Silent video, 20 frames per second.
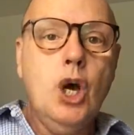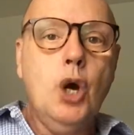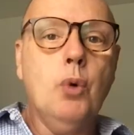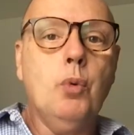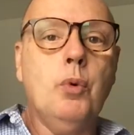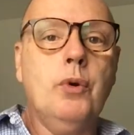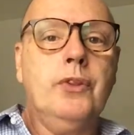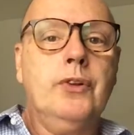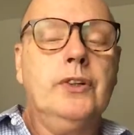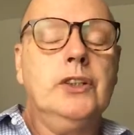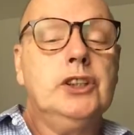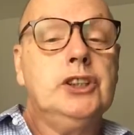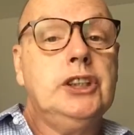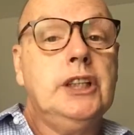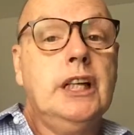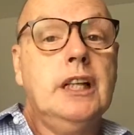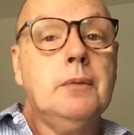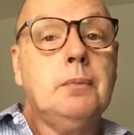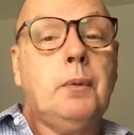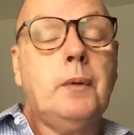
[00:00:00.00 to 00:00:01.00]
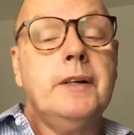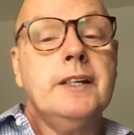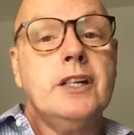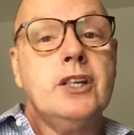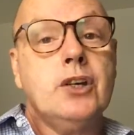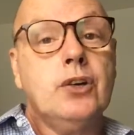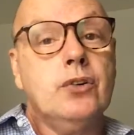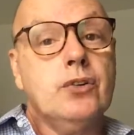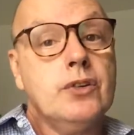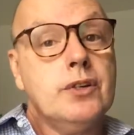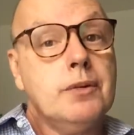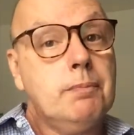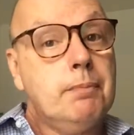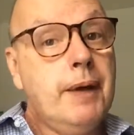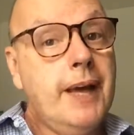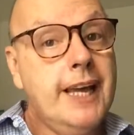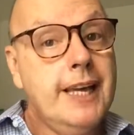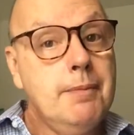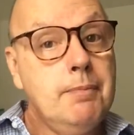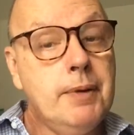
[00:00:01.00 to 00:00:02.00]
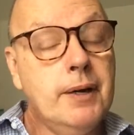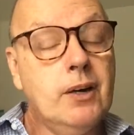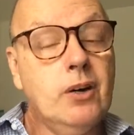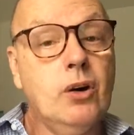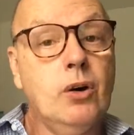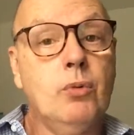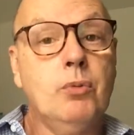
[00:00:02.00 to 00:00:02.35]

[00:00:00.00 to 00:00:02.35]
whether it's gel printing onto paper or